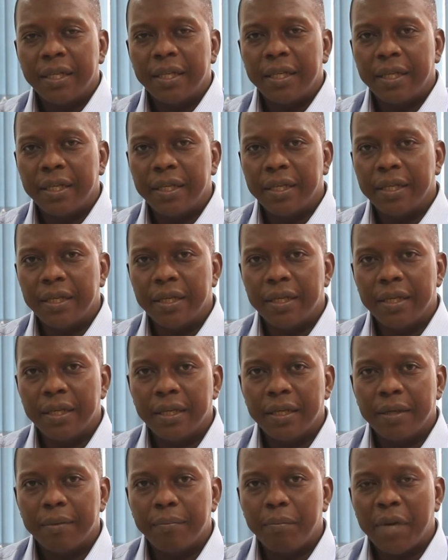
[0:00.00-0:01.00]
in
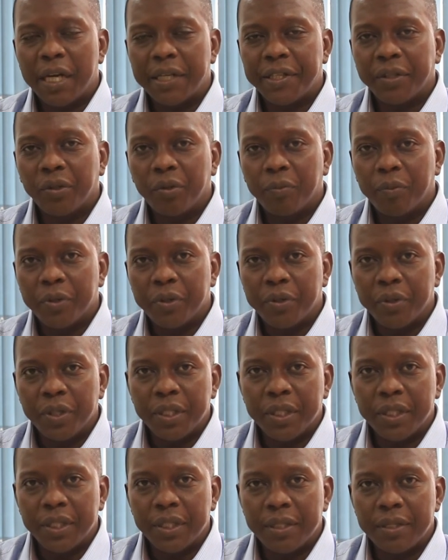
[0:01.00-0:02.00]
matching
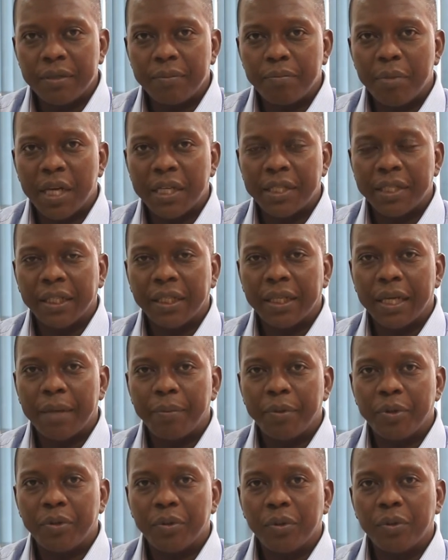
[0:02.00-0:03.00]
opportunities, matching
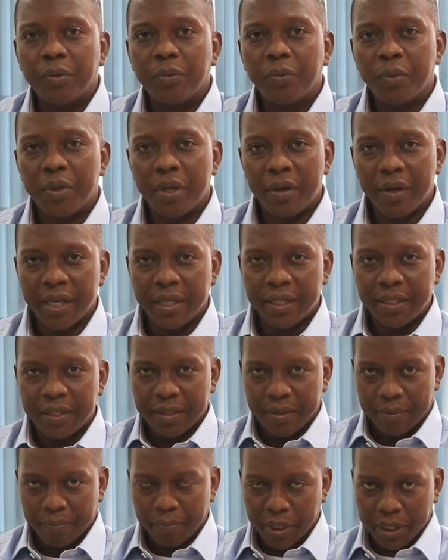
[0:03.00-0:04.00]
capital with the right
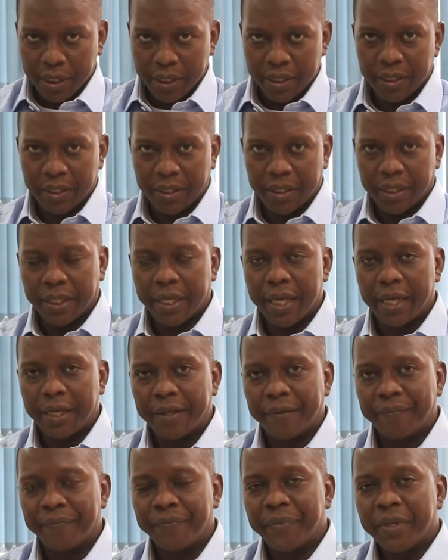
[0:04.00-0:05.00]
businesses in
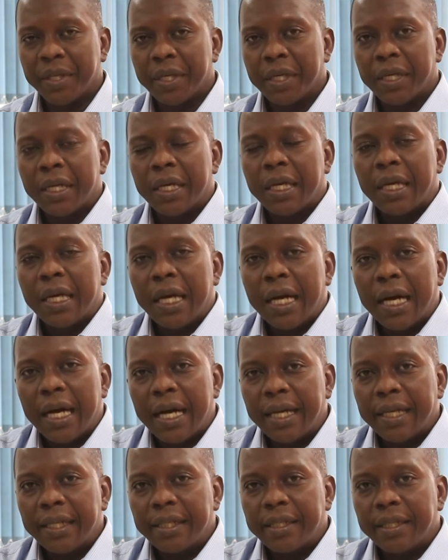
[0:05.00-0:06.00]
Kenya.
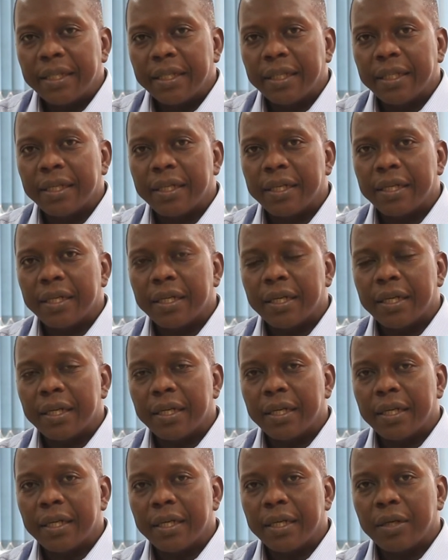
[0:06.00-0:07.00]
I take
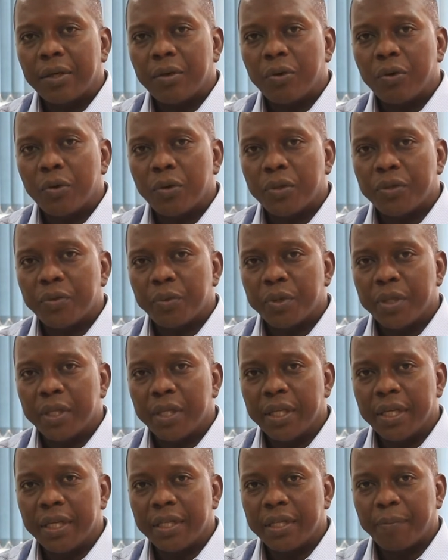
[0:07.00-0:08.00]
a course
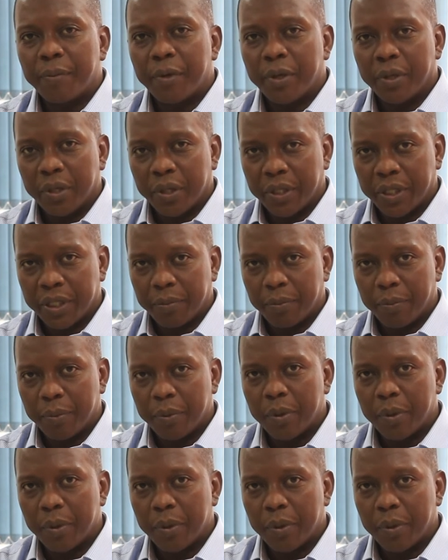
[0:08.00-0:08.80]
within the entrepreneurship